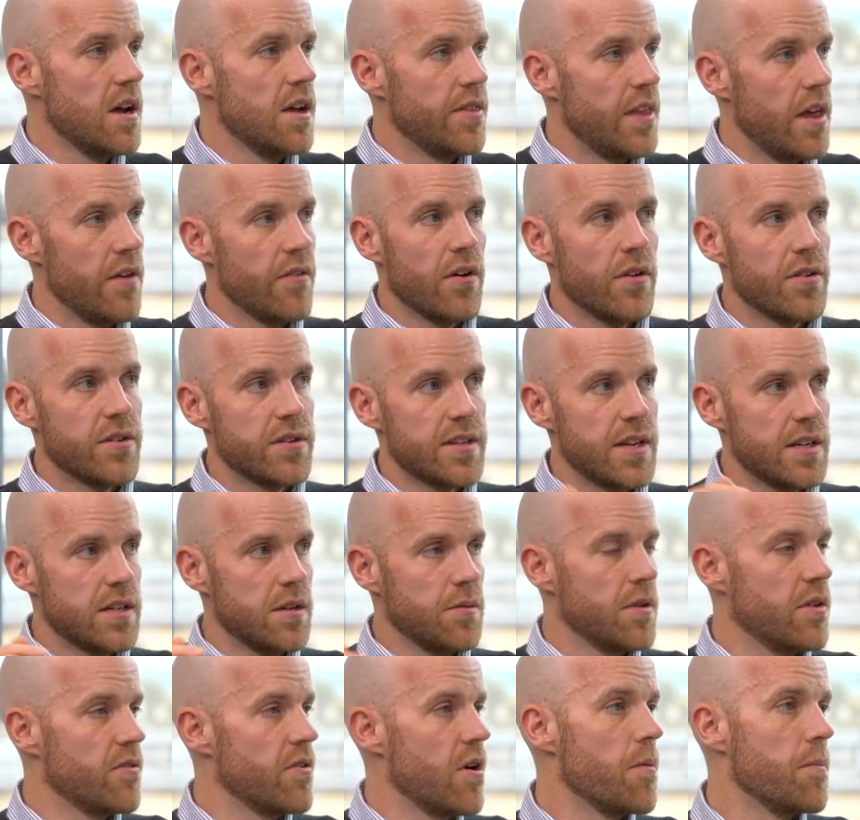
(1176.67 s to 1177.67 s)
they've gone and set
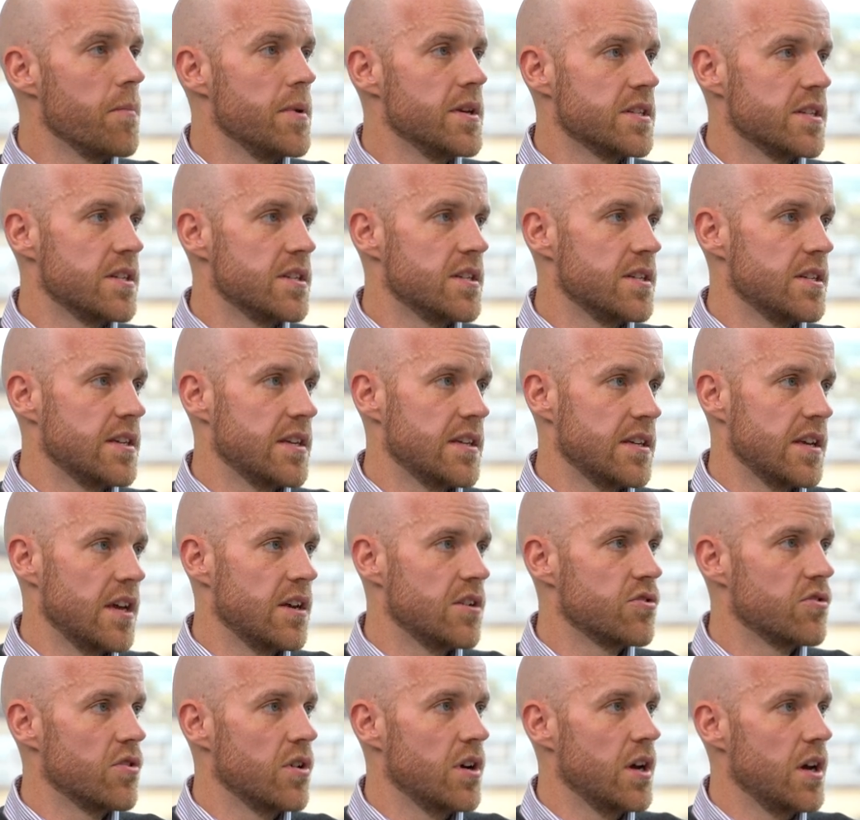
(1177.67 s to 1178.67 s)
up their own businesses,
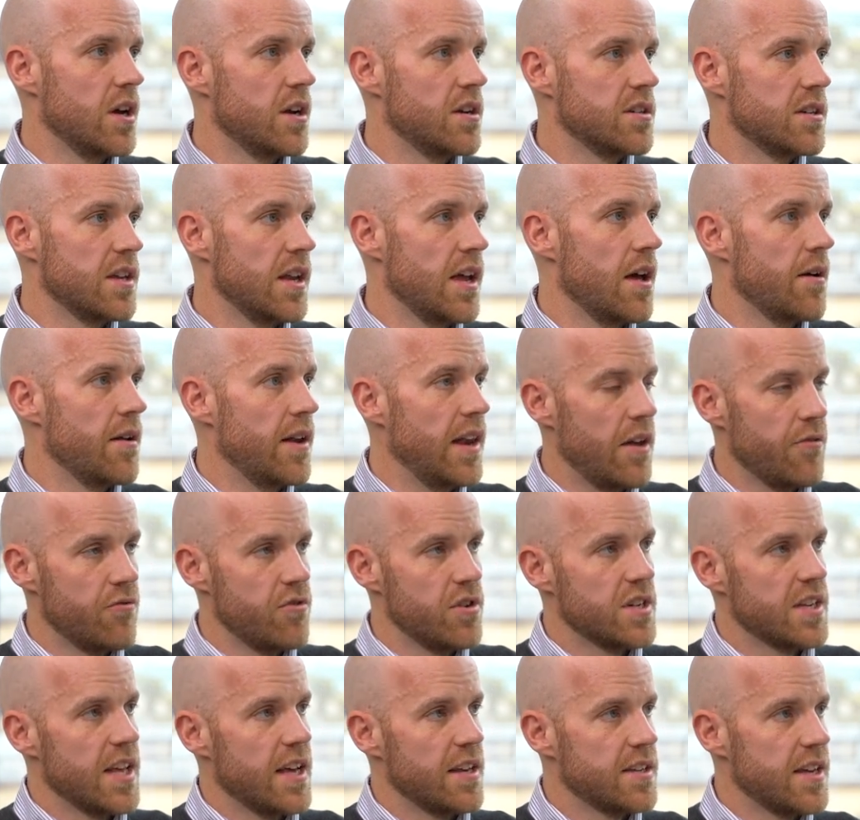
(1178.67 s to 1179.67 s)
etc., and
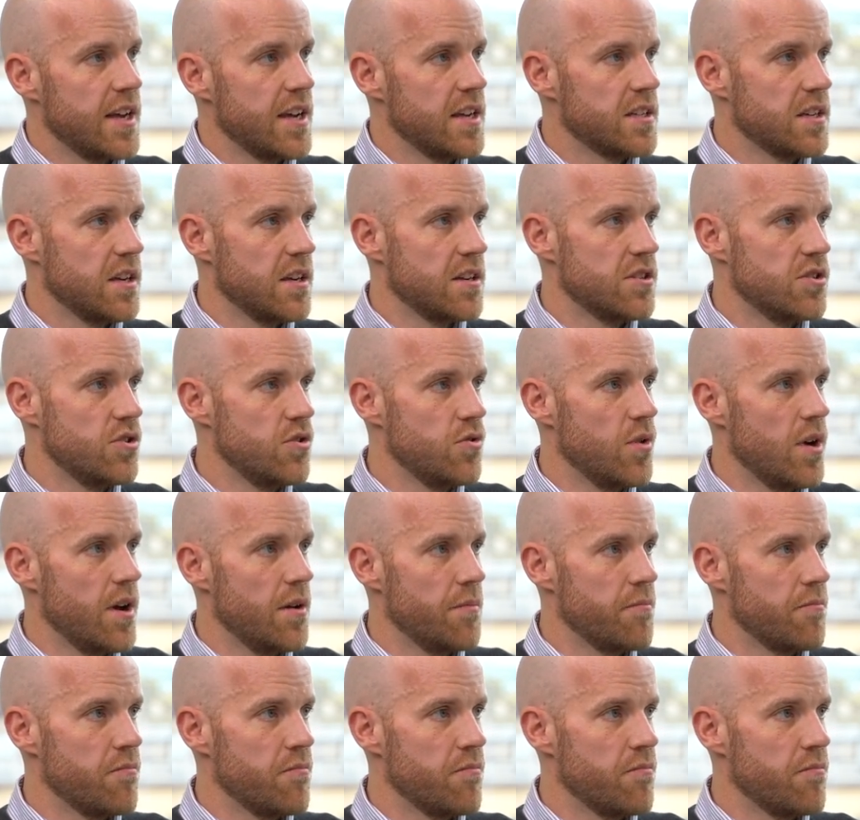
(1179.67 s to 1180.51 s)
leverage that data to